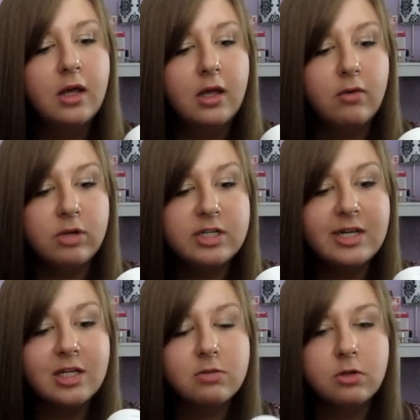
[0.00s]
It
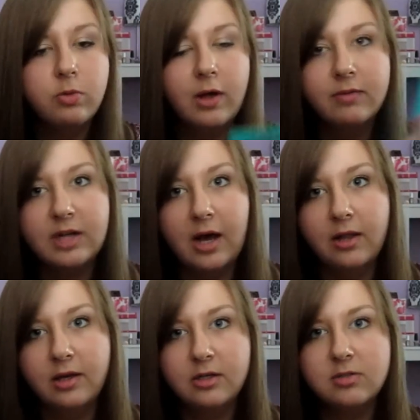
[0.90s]
retails for
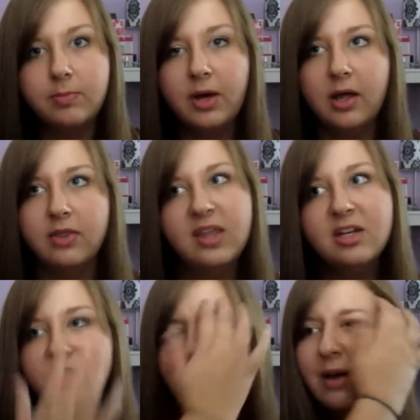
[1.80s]
$12, but they
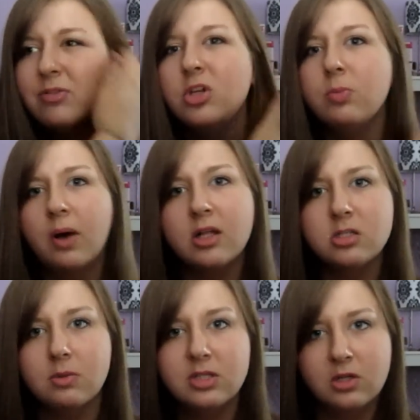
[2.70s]
do have
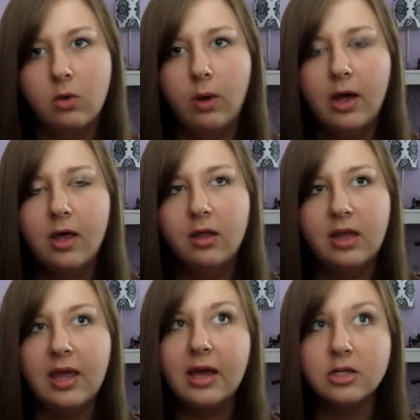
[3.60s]
coupons once in a
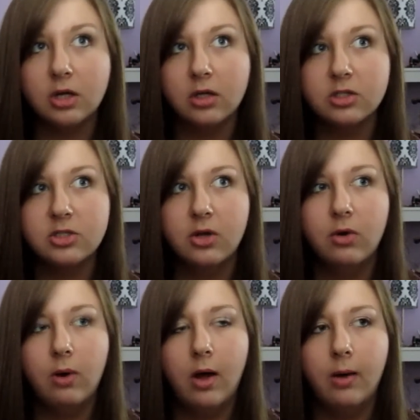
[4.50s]
while, and
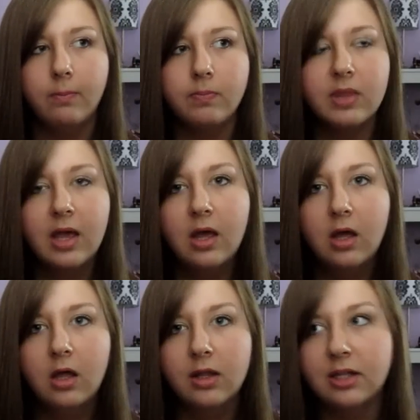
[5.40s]
also, um,
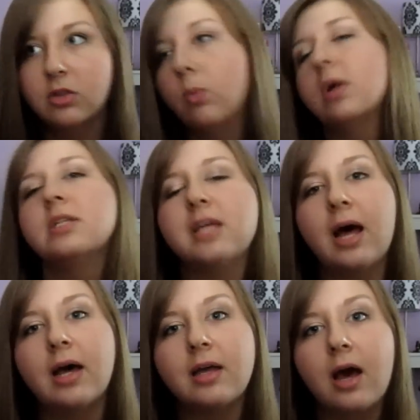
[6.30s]
like the ones that
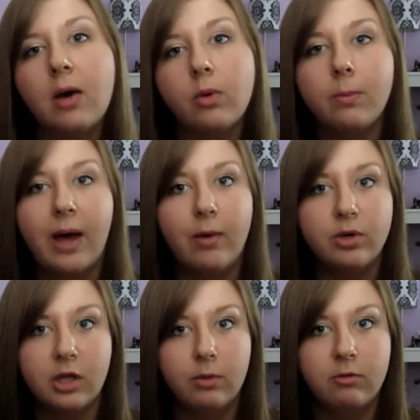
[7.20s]
I got were buy
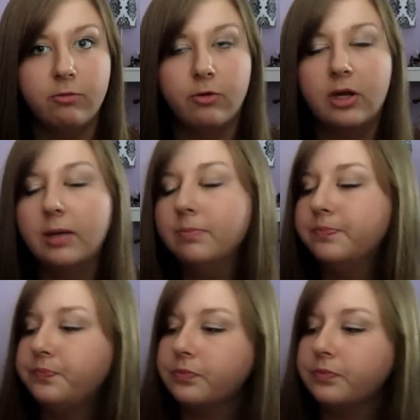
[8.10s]
one, get one free.